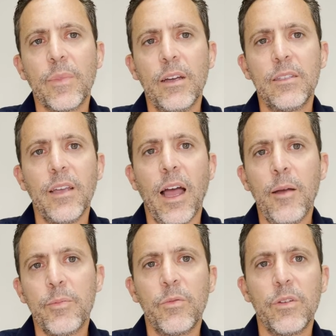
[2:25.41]

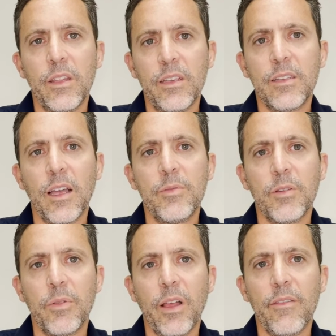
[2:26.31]
adopt one of these types
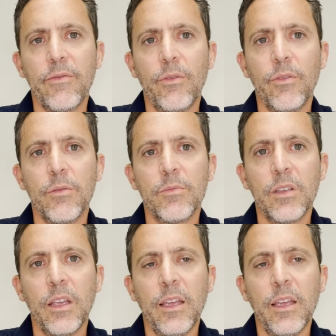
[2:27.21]
of platforms,